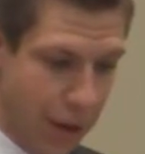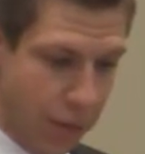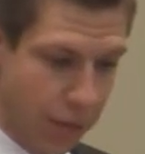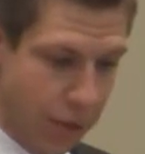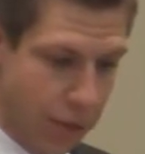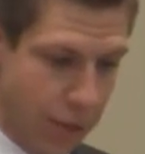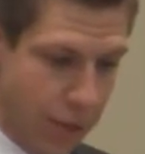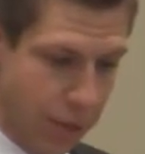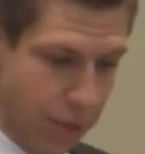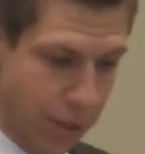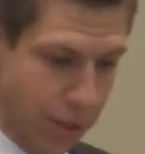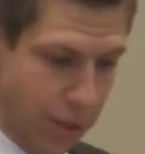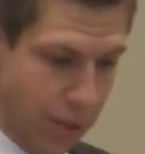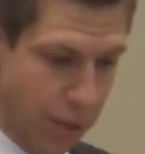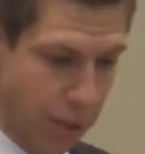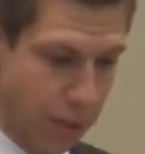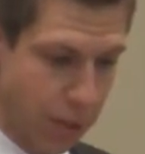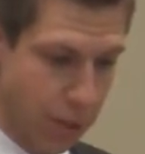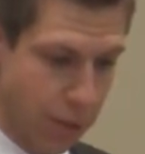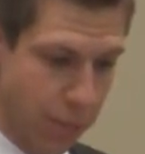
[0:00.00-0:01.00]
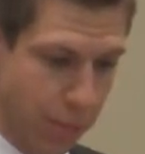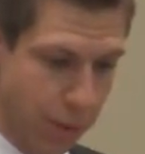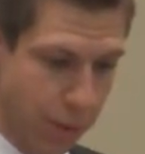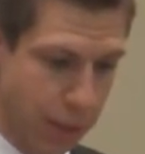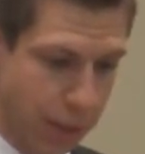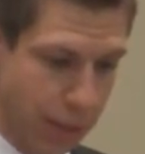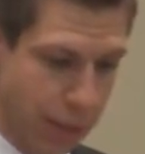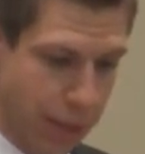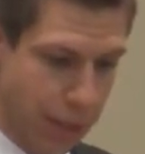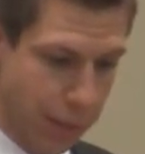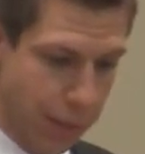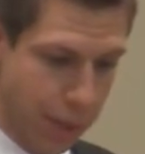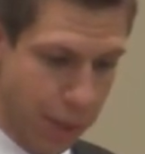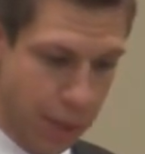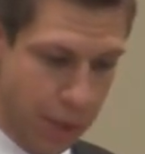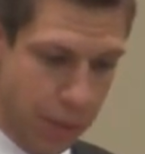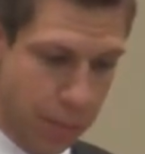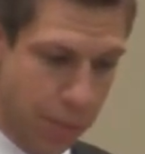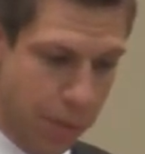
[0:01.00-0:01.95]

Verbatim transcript: for 70 years among academics,